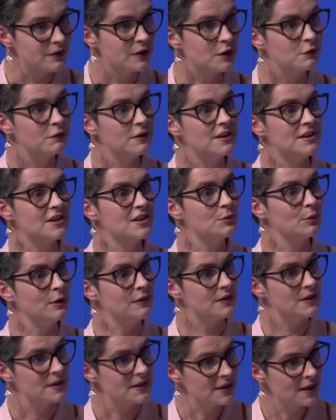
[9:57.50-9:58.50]
for the reasons
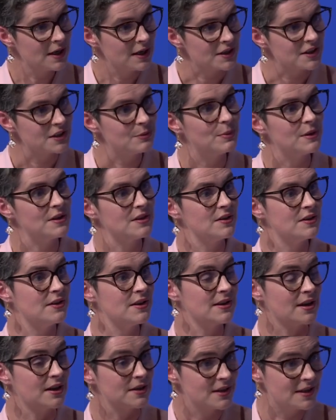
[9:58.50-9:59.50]
we've discussed,
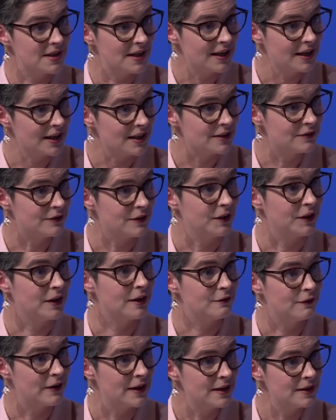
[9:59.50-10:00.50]
businesses are seeking to fill their
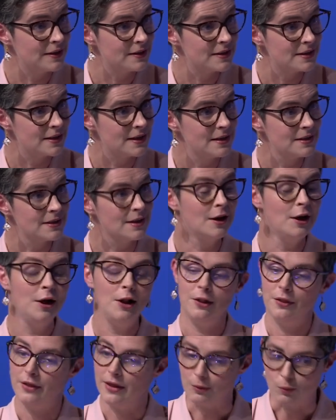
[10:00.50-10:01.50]
vacancies.
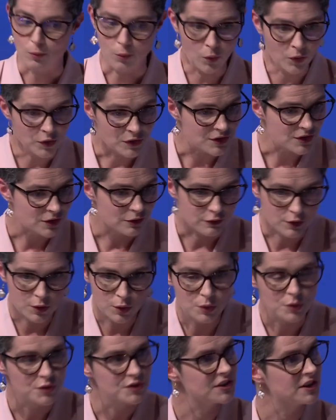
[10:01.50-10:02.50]
They want, of
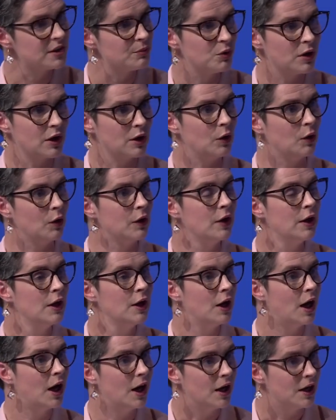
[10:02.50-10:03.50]
course, to bring on
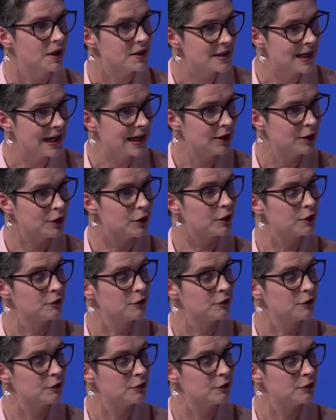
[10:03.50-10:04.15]
talent